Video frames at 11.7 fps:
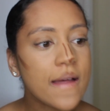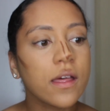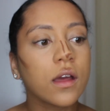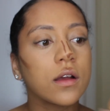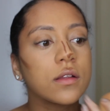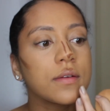
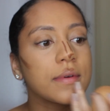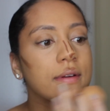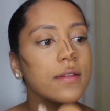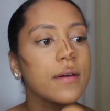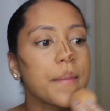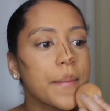Like under
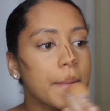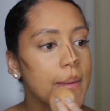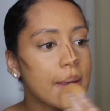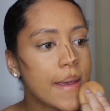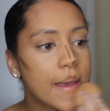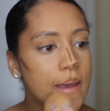my lip.
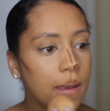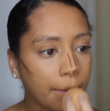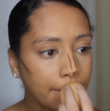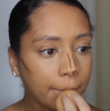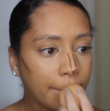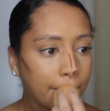
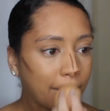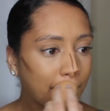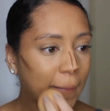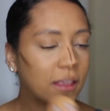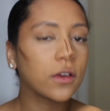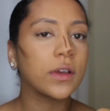
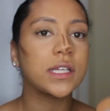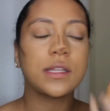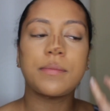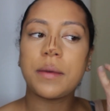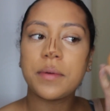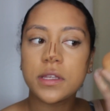But it's so
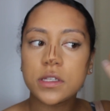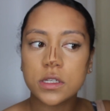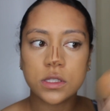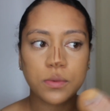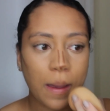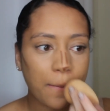easy. Maybe
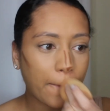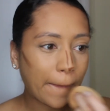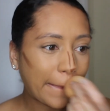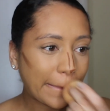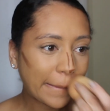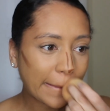just swipe
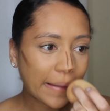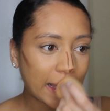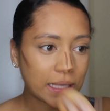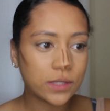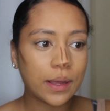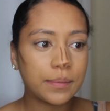one, because
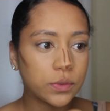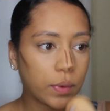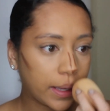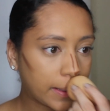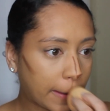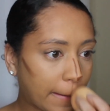I swiped
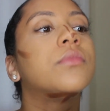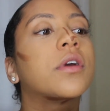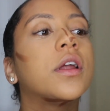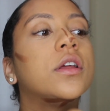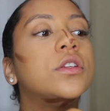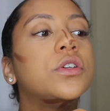twice. We're
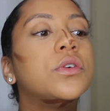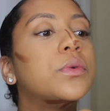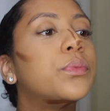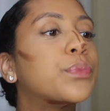gonna do.